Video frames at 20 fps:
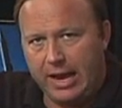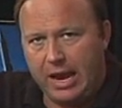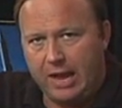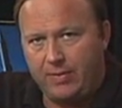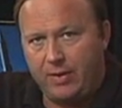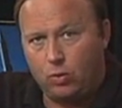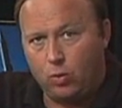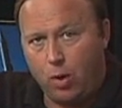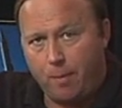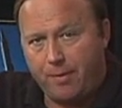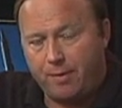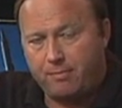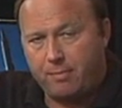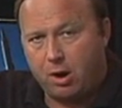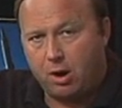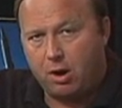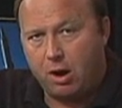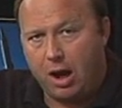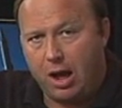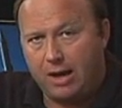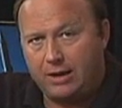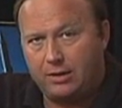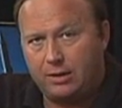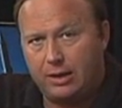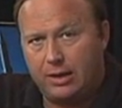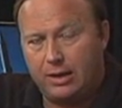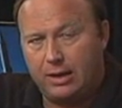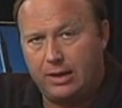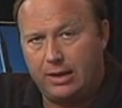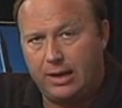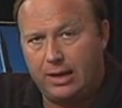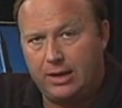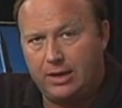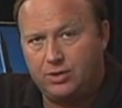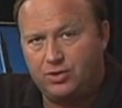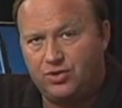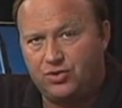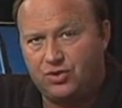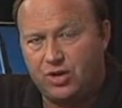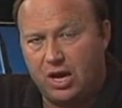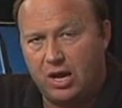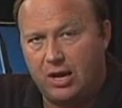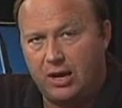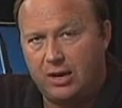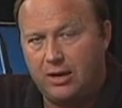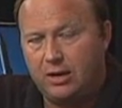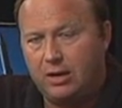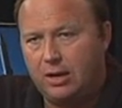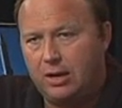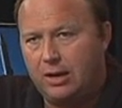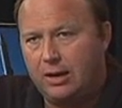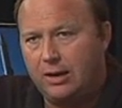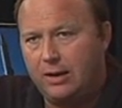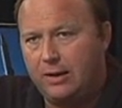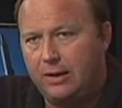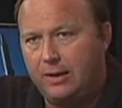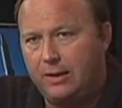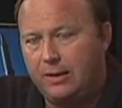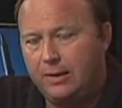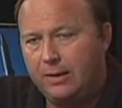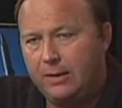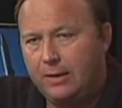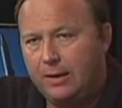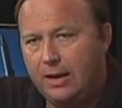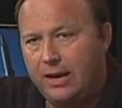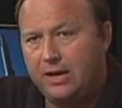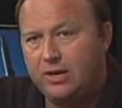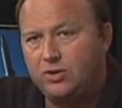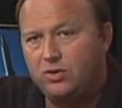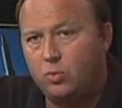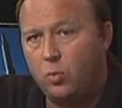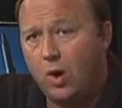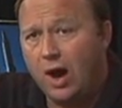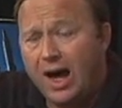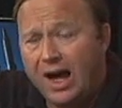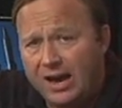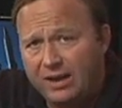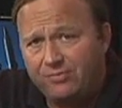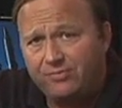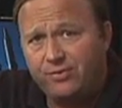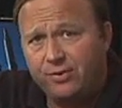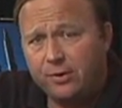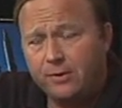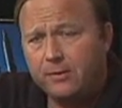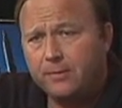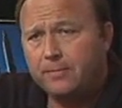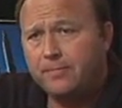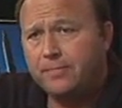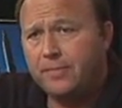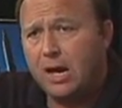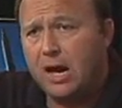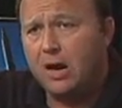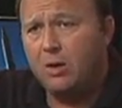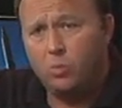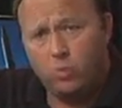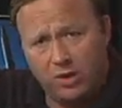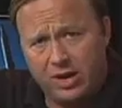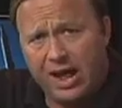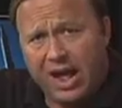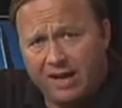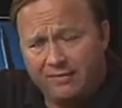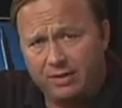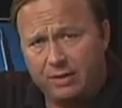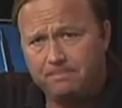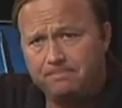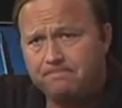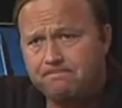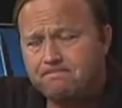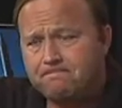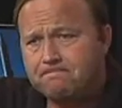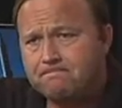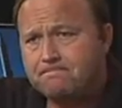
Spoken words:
And that Rupert Murdoch and his son and his wife would have it.